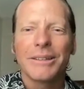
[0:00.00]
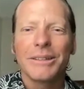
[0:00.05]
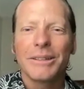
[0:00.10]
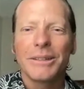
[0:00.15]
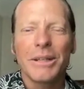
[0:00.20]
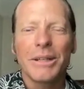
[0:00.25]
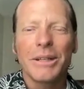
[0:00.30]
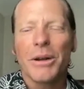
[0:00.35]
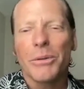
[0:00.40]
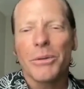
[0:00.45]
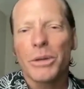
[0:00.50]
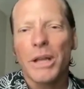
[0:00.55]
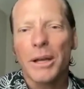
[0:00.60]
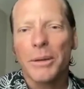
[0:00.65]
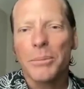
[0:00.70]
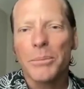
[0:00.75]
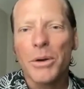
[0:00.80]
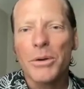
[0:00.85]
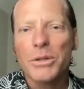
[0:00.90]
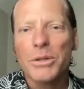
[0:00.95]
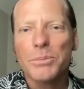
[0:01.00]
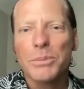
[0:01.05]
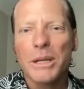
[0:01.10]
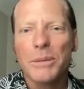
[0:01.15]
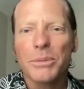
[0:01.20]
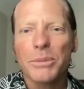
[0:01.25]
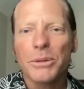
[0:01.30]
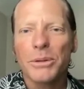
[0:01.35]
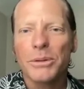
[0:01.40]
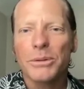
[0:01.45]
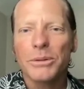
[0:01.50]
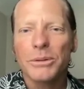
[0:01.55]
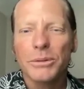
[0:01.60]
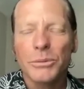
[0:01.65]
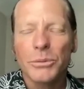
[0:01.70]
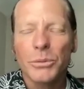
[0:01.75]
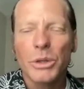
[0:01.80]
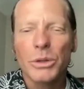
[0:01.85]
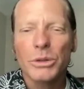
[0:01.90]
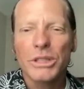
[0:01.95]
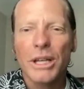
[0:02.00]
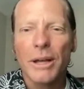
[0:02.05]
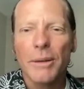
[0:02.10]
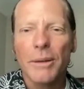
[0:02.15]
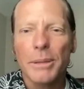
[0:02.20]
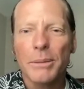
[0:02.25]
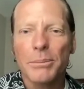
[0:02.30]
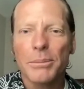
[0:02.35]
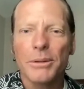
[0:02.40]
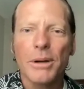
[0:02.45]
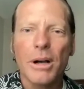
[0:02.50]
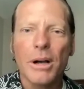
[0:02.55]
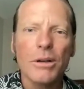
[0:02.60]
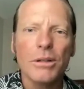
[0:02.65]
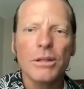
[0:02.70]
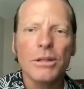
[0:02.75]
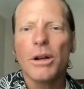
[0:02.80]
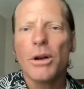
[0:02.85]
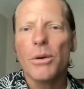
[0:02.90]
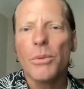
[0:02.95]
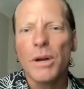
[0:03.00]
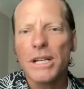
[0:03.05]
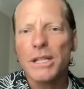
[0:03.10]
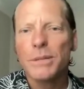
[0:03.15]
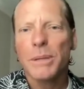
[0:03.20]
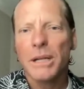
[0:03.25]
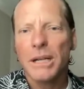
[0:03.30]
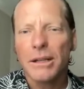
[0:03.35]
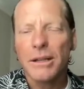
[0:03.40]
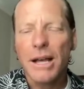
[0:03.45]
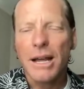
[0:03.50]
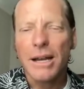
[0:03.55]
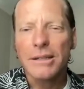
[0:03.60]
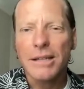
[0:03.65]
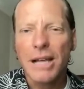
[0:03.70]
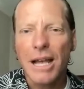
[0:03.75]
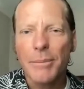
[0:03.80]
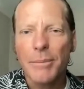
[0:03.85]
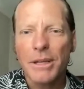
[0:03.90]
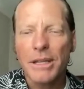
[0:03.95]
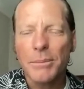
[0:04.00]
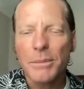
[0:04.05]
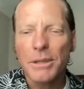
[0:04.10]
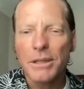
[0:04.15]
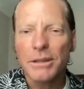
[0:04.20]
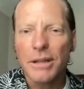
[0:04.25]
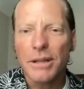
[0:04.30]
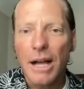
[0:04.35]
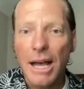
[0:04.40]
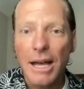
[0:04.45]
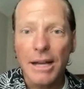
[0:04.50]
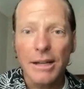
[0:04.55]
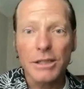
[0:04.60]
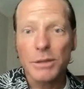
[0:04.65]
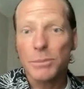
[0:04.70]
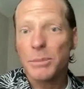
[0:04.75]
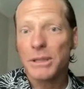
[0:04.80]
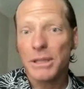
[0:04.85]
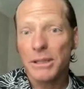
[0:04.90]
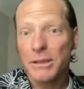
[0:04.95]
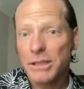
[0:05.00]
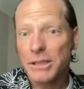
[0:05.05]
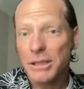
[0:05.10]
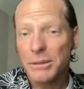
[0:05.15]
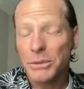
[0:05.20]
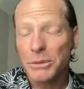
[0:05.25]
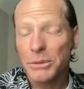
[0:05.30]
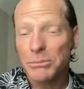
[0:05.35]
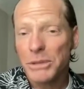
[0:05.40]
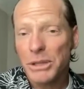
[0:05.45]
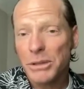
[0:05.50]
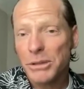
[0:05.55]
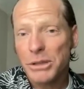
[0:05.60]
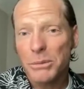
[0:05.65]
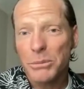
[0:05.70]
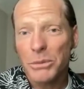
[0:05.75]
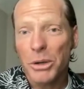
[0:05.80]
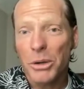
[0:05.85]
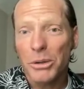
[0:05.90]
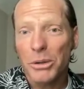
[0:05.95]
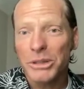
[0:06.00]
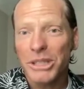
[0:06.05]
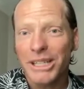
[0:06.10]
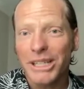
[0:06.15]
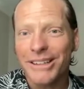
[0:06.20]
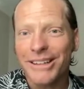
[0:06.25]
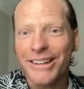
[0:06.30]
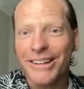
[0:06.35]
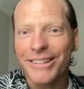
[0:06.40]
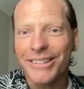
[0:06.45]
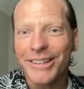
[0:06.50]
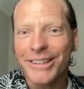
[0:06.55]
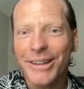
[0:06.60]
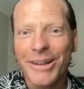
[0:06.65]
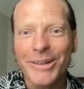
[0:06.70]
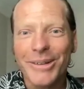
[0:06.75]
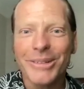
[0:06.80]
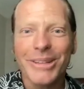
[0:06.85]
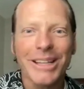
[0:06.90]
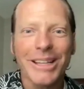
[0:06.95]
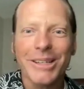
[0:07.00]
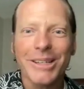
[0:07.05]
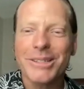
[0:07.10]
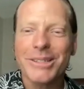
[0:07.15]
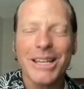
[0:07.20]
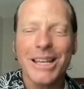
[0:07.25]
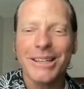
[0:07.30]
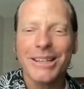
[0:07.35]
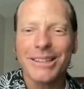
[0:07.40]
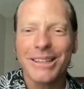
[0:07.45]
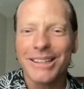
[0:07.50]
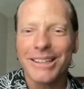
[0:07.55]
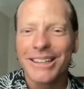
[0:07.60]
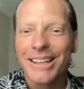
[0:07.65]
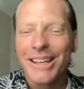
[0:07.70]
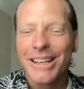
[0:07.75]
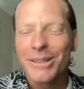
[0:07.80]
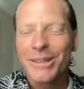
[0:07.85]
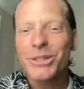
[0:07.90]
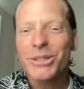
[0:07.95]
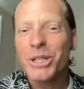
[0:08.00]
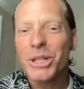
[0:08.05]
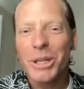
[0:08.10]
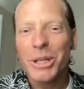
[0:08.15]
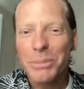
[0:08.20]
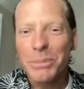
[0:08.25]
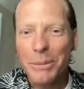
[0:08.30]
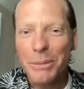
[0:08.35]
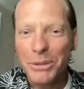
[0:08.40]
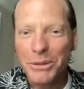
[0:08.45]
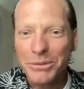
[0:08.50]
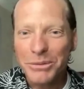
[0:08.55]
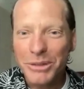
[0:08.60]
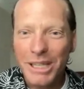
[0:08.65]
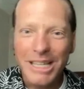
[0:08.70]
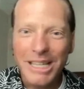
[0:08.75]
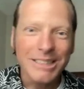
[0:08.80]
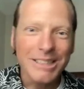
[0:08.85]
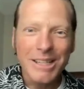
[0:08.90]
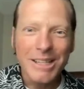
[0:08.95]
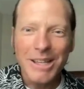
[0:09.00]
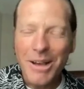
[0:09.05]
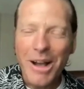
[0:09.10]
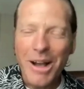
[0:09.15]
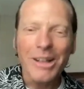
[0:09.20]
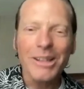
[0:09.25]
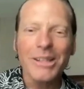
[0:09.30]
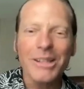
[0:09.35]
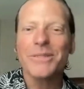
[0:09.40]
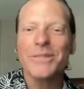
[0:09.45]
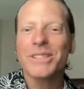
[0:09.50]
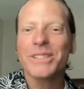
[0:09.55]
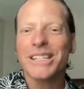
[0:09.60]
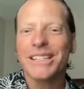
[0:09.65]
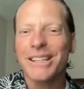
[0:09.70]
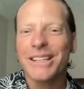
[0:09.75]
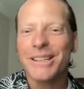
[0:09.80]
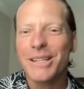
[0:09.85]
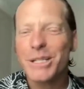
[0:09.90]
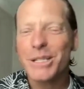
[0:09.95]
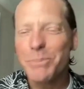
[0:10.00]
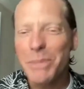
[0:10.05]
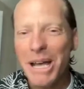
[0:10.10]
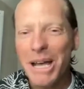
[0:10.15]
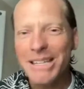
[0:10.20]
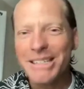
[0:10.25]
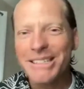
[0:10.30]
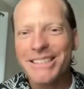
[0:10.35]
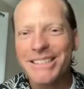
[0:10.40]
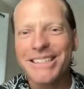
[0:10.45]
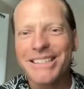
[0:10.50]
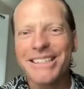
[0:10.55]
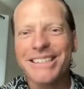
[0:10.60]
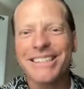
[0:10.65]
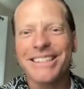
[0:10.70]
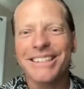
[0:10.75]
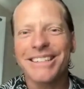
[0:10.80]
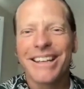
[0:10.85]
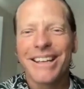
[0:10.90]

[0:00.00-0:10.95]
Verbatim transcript: you know, like most people will tell people, oh, you don't want to spend a lot of time in the middle aisles, but there's some there's some gold in there, you know. Like I said, the the chili pepper flakes and the olives and, and the spices and